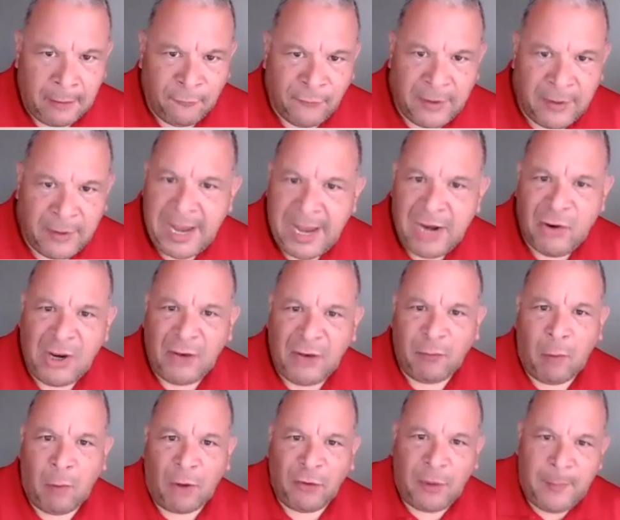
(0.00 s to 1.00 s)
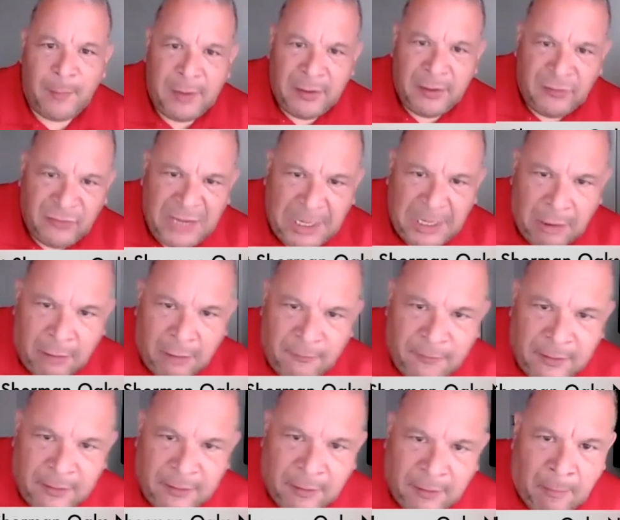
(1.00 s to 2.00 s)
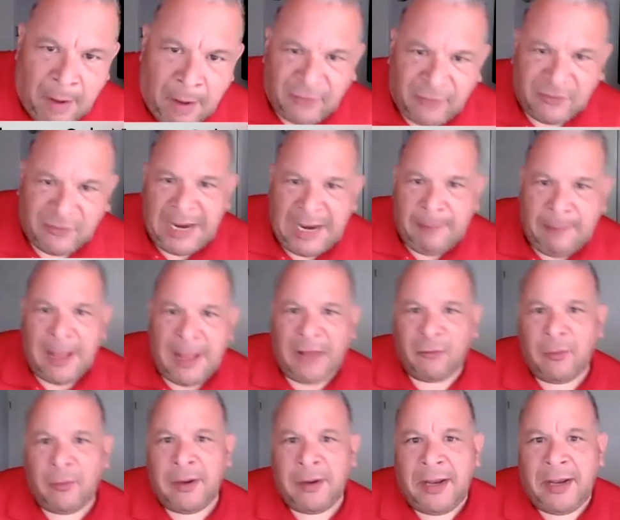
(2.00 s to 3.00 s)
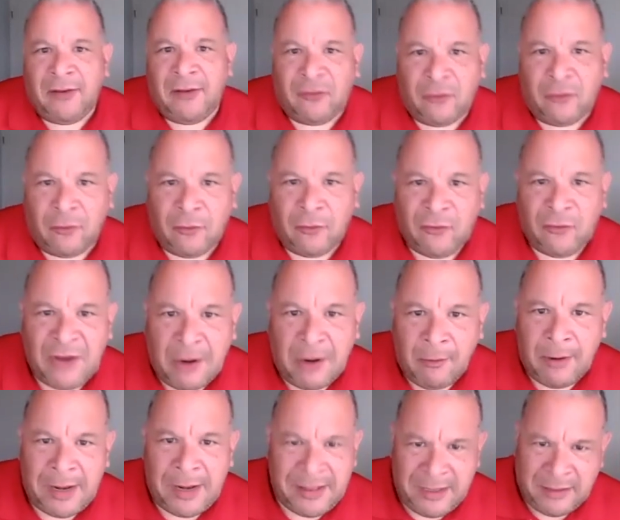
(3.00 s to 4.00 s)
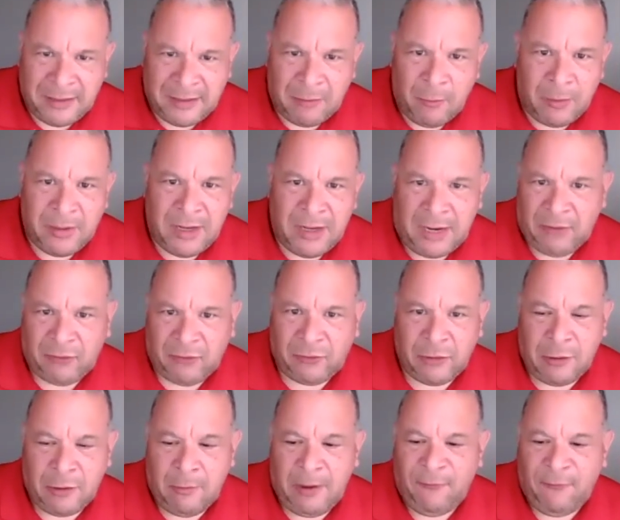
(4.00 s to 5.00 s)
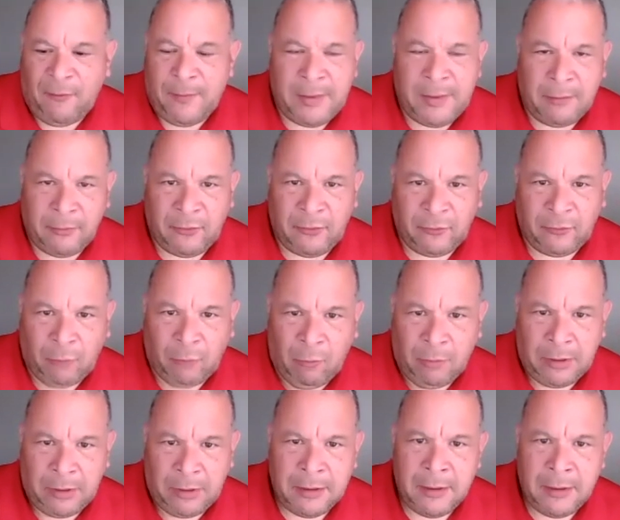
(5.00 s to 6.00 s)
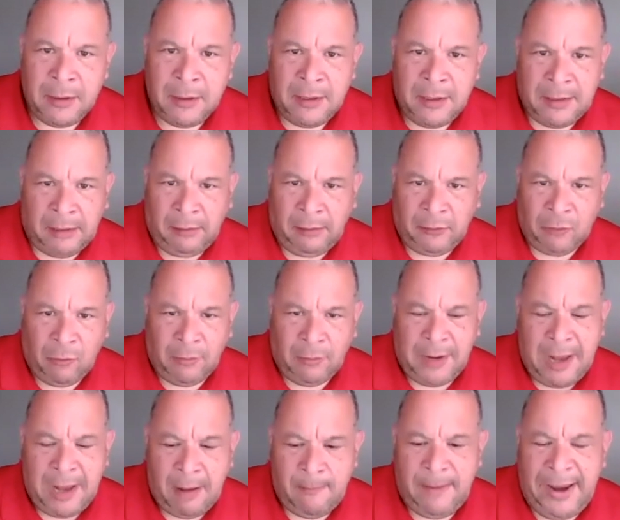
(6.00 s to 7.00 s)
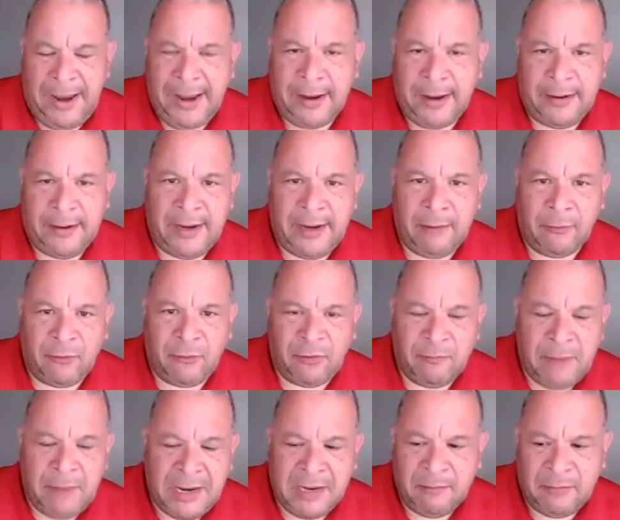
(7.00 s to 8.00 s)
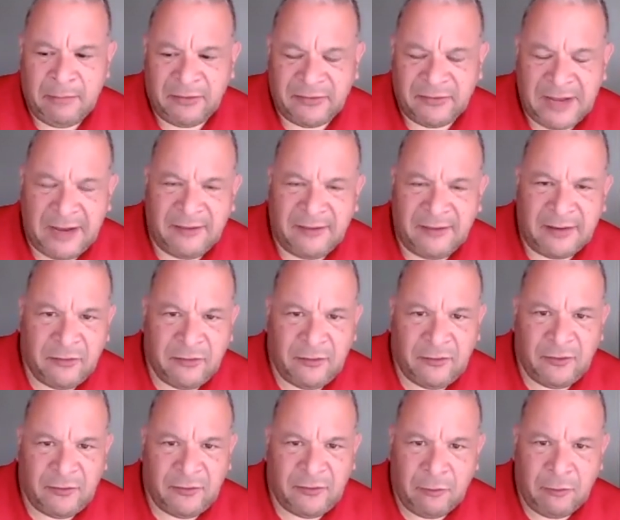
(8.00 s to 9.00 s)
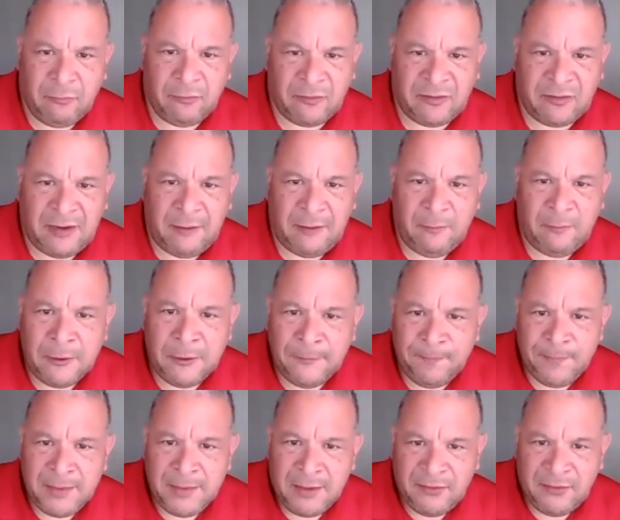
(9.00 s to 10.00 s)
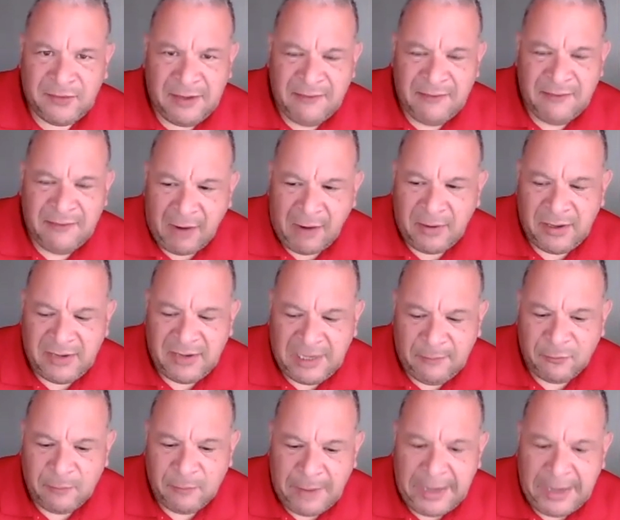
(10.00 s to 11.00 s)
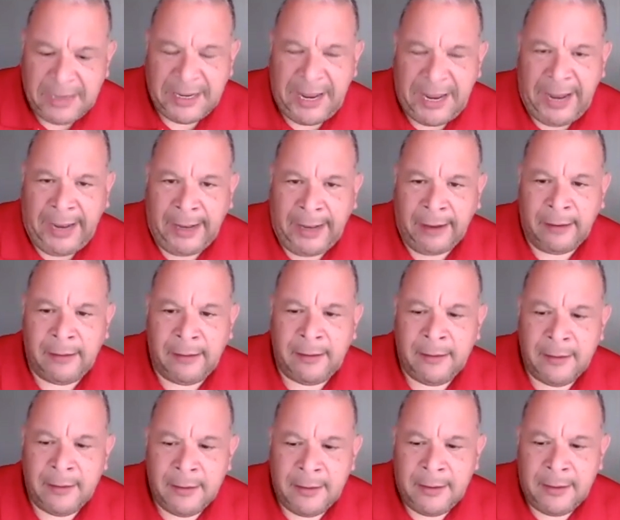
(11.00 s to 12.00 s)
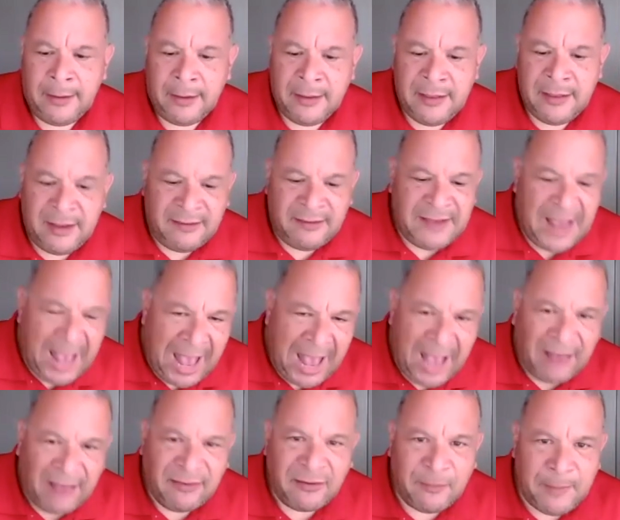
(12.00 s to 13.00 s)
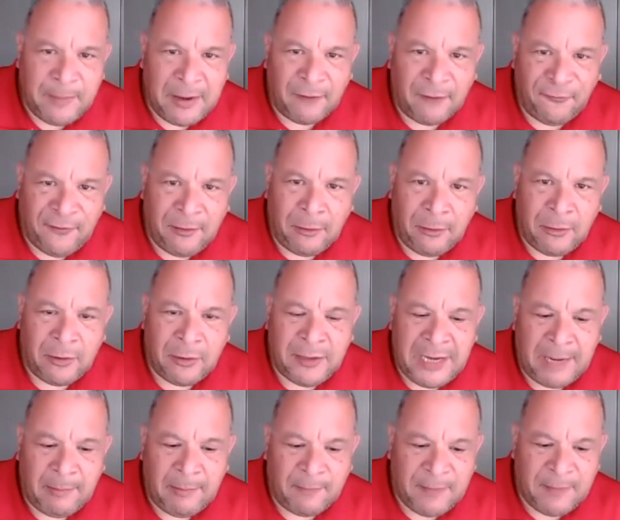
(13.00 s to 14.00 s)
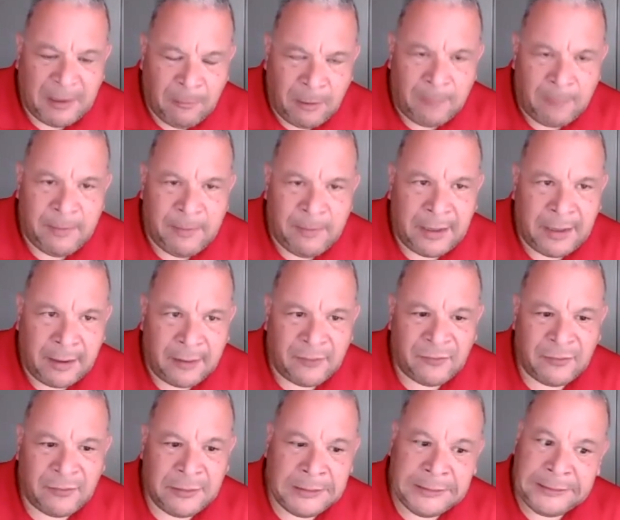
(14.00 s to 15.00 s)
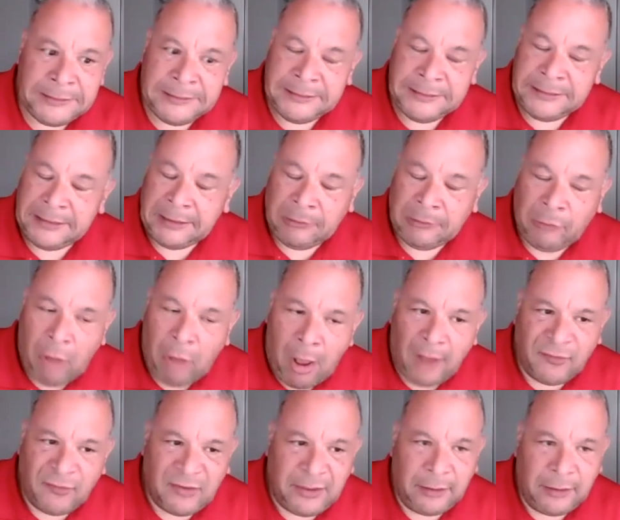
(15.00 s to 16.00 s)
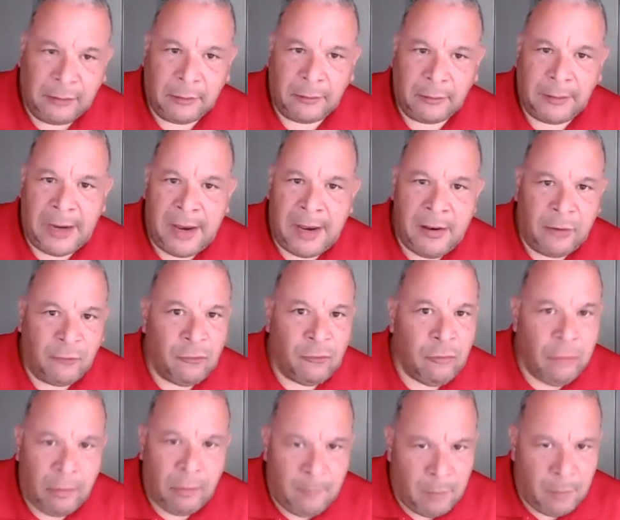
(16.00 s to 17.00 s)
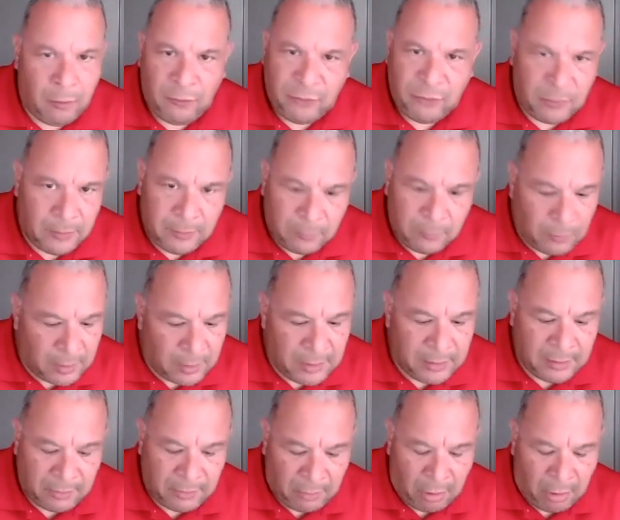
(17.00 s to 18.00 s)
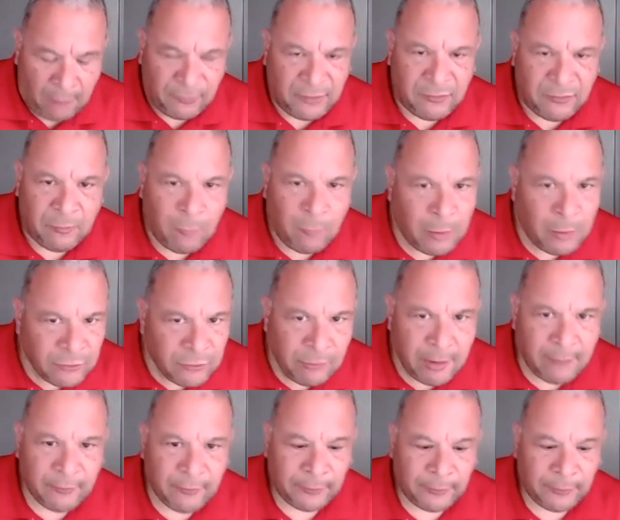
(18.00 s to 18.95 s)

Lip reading: Freddie, I had a chance to watch a little bit of this game, of the Amat's game last week against Sarah, and I think the one thing I just took away from it, they looked totally outmanned, and they were just making mistakes that you just don't see Steve Haggerty teams make. And this has to be a feel-good game if they win, because a loss here and there's no mojo in the offseason whatsoever.